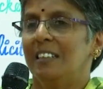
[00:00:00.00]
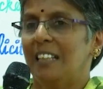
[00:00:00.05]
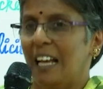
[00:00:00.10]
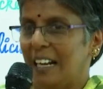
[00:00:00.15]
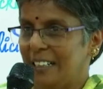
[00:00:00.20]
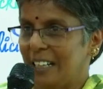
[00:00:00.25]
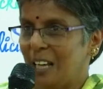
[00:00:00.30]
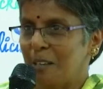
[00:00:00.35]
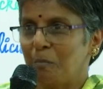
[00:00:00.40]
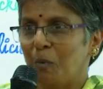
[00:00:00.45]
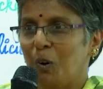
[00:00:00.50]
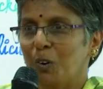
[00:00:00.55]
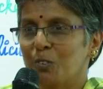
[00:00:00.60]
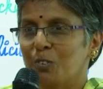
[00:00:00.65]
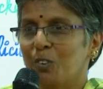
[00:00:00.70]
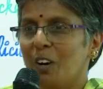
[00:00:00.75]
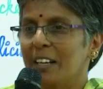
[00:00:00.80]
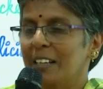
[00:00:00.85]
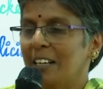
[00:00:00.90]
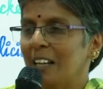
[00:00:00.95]
that time
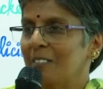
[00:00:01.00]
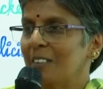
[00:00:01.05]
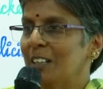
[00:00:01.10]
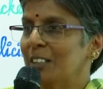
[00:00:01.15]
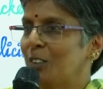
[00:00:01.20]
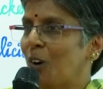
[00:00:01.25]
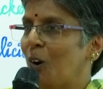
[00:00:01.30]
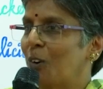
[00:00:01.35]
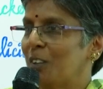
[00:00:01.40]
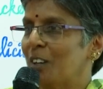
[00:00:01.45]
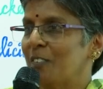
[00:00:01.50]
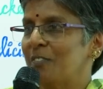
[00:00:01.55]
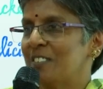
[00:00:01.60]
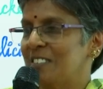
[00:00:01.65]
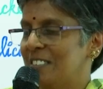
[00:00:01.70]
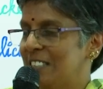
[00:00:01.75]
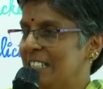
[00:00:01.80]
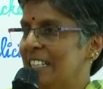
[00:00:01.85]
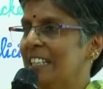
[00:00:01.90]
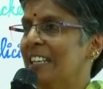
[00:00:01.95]
also i never thought of
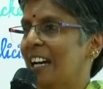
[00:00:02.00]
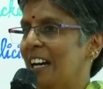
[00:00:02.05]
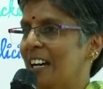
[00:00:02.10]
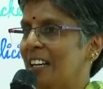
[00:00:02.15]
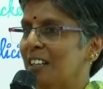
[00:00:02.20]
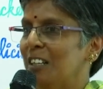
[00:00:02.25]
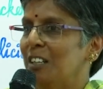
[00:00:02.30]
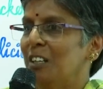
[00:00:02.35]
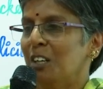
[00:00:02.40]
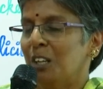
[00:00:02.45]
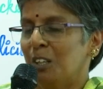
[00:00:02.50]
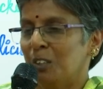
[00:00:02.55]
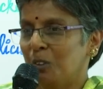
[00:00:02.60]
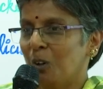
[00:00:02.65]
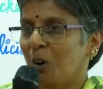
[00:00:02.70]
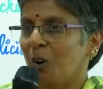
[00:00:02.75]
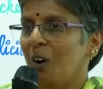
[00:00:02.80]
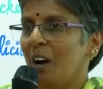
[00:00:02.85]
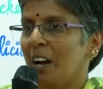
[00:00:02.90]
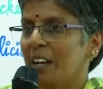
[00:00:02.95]
visiting her
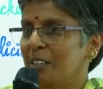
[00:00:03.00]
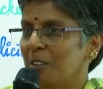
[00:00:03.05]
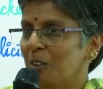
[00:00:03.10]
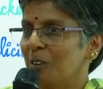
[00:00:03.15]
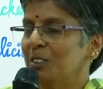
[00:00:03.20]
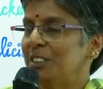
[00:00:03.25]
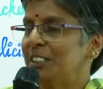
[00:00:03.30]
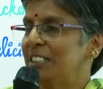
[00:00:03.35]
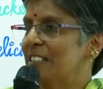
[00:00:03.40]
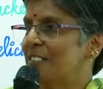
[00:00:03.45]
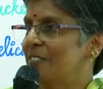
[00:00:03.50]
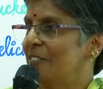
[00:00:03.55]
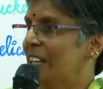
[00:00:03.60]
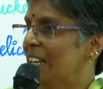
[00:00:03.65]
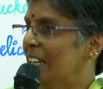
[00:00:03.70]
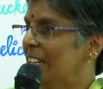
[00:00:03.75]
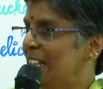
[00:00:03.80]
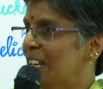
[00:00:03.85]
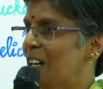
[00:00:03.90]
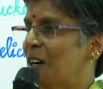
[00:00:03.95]
though i know she is
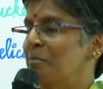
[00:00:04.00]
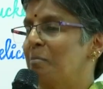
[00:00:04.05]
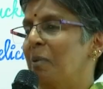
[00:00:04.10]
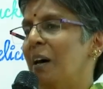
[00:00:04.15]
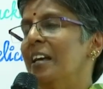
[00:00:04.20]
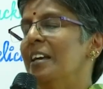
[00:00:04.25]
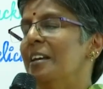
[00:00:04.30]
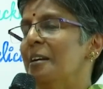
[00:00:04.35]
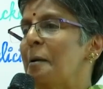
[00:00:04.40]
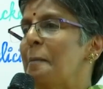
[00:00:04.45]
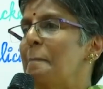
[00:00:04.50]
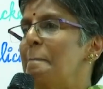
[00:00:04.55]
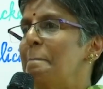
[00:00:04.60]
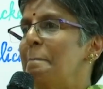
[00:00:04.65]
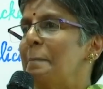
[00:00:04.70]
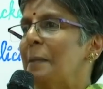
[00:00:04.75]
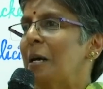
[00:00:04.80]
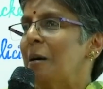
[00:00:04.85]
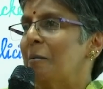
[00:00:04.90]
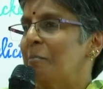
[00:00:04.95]
very nearby
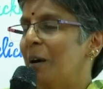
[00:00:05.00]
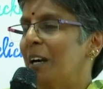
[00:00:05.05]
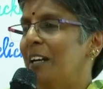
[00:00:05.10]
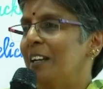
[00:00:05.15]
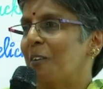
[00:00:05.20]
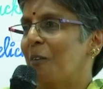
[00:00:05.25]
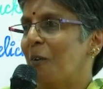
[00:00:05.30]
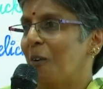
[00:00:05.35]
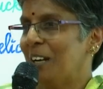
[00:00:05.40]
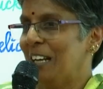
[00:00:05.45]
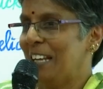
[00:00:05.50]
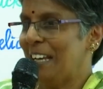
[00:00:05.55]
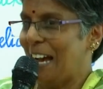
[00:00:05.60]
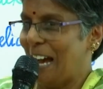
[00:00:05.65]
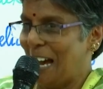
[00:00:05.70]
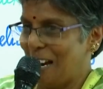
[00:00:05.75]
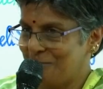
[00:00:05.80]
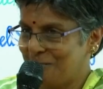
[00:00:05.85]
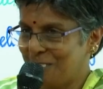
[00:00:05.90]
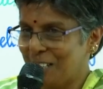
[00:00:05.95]
but only
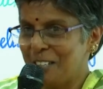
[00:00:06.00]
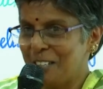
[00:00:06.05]
after